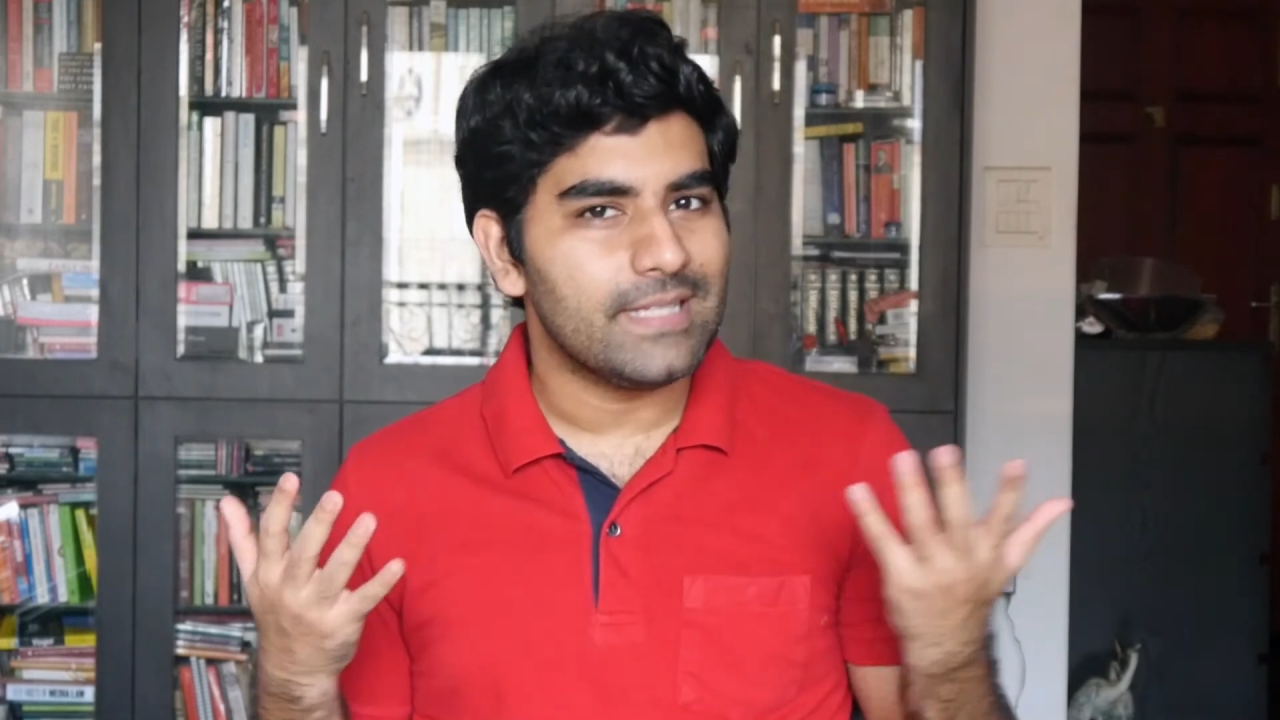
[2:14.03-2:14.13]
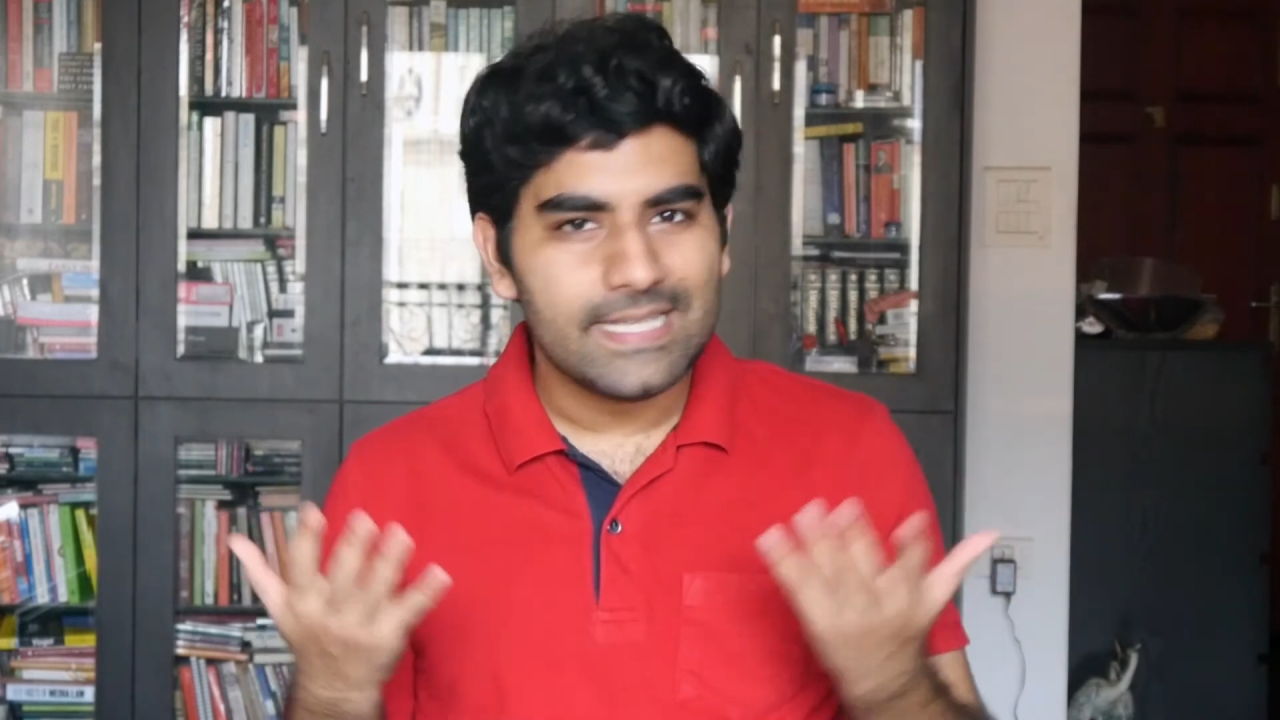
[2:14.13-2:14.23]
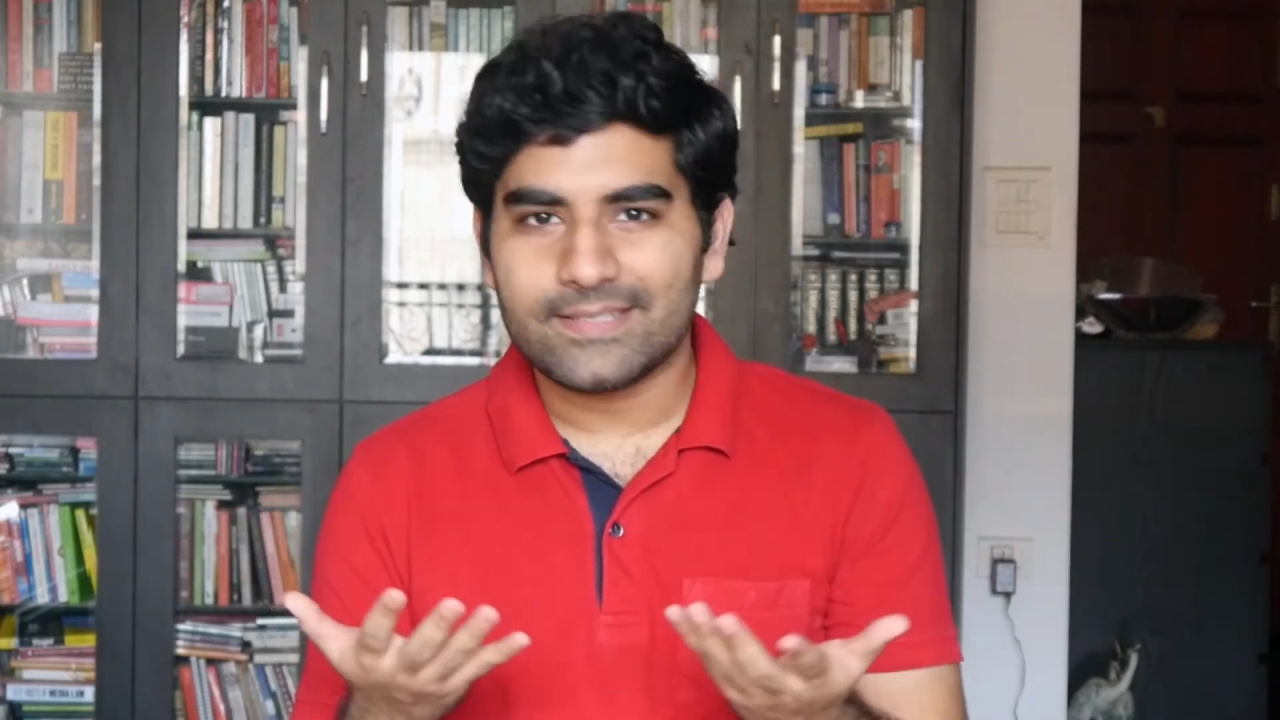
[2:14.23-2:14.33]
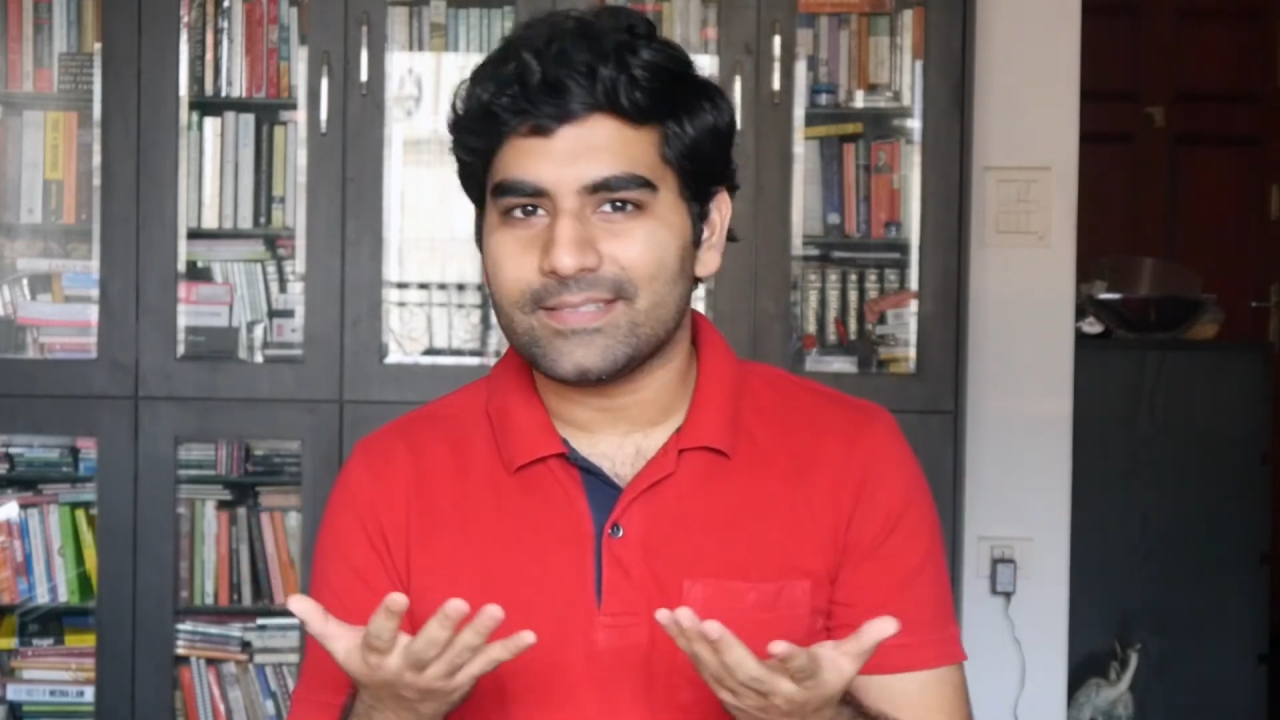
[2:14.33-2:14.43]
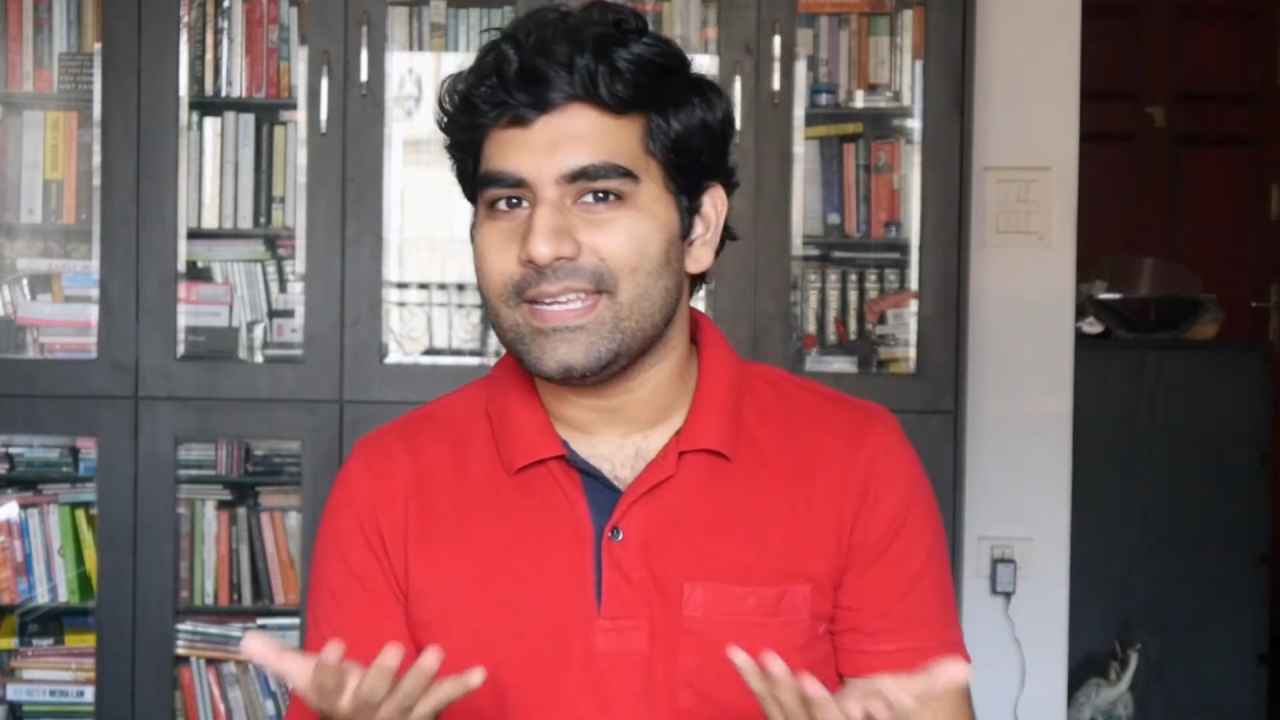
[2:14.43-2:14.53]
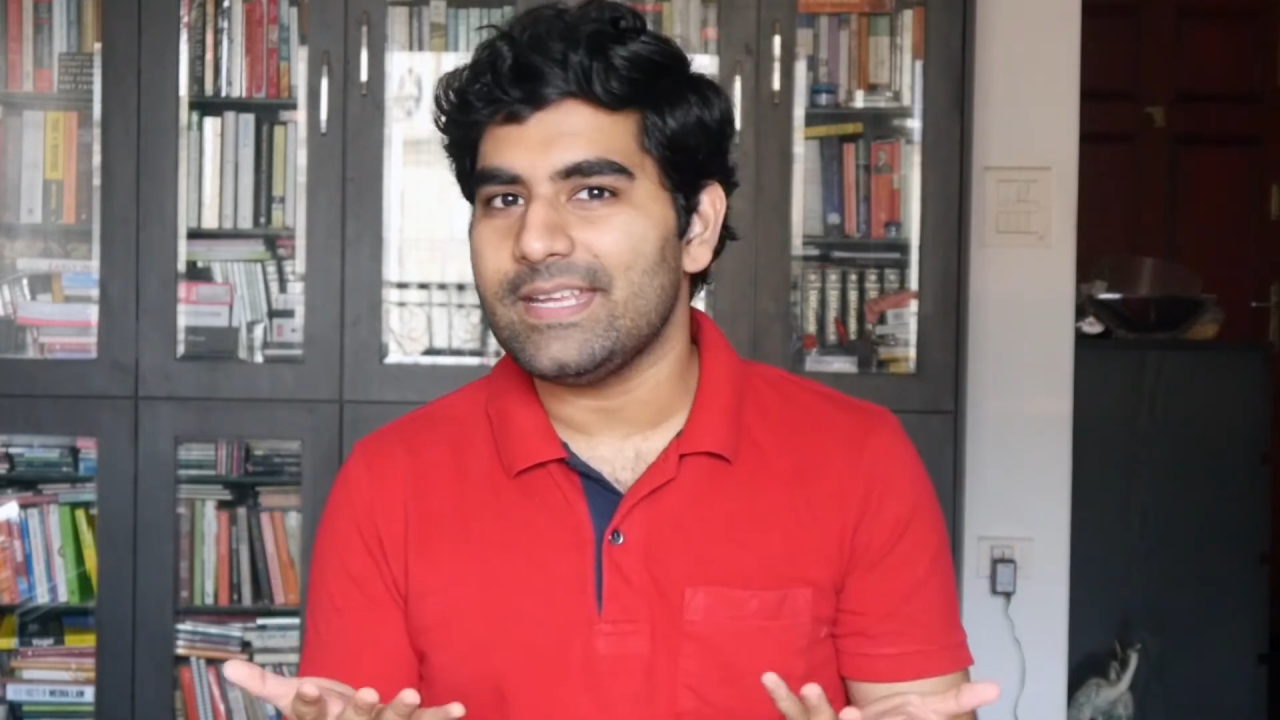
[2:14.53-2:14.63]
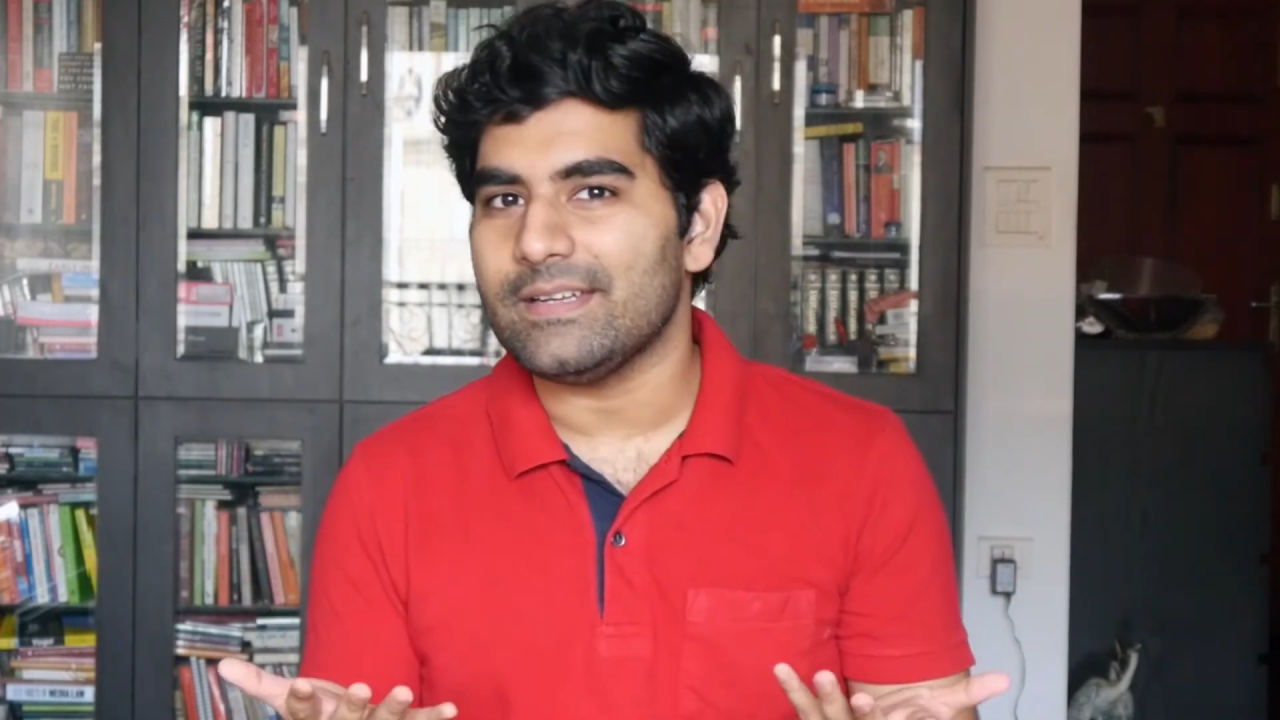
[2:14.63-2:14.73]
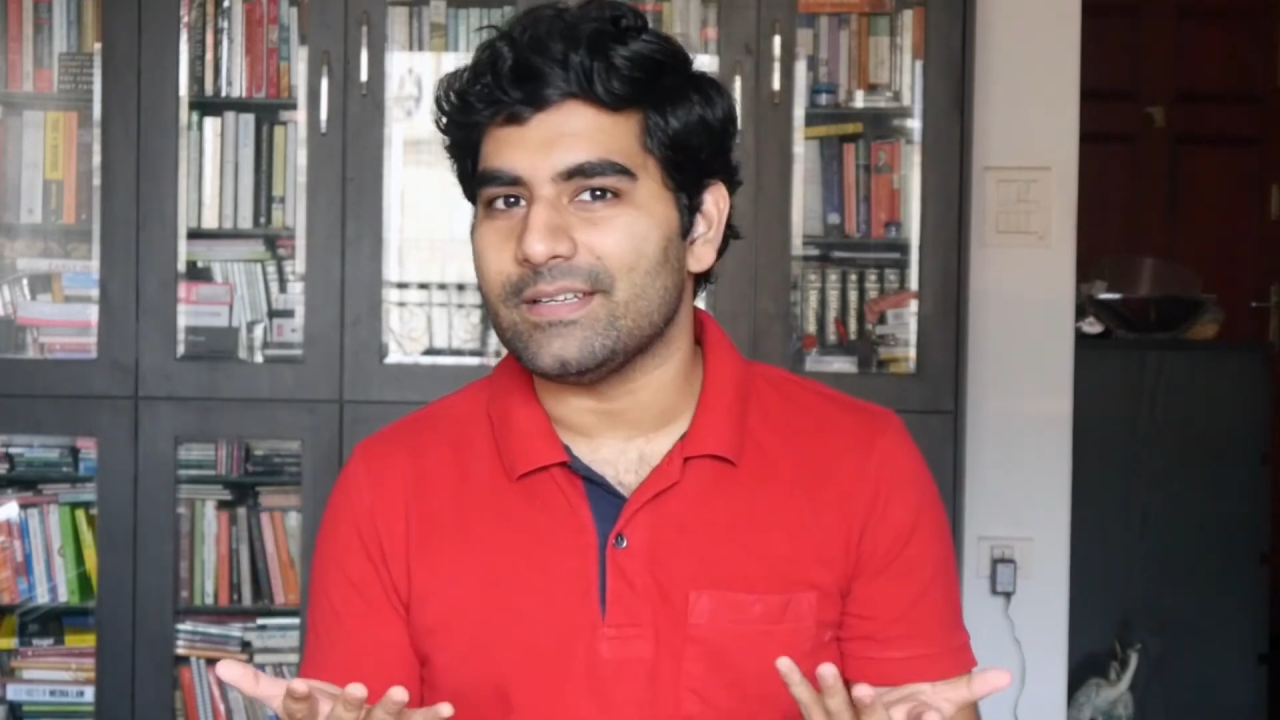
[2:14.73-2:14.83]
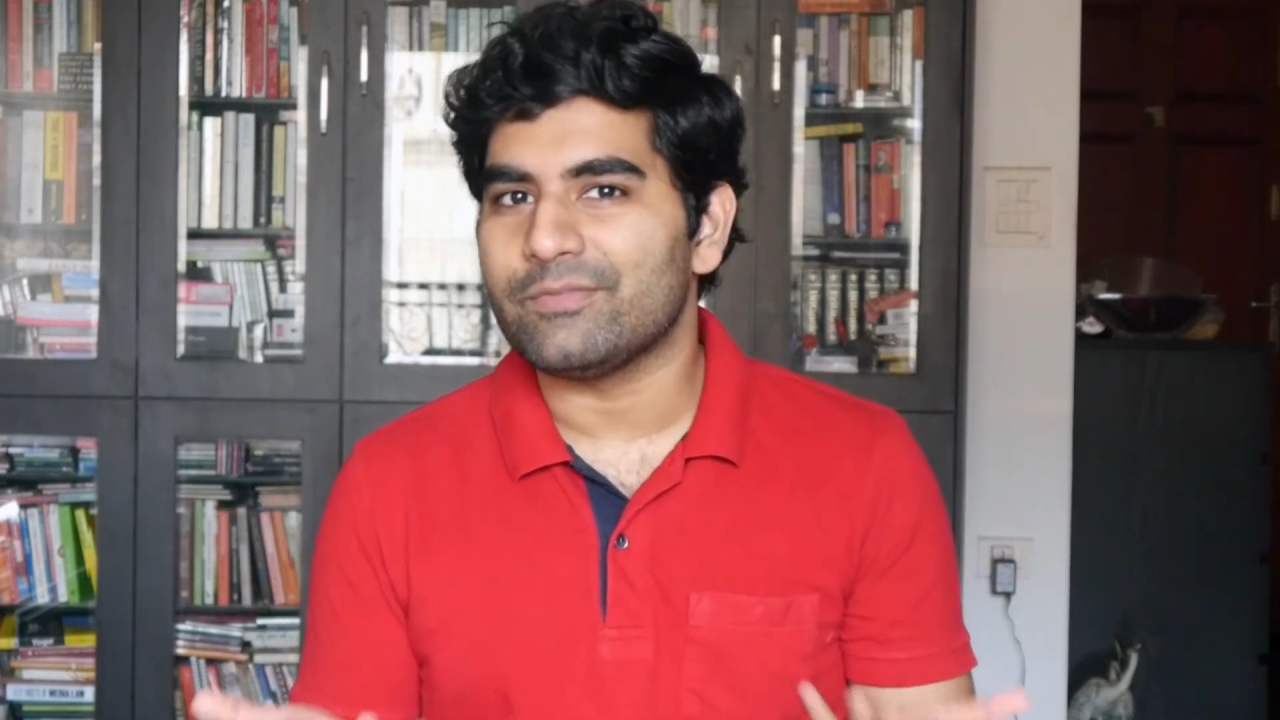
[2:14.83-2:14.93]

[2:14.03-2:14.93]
these three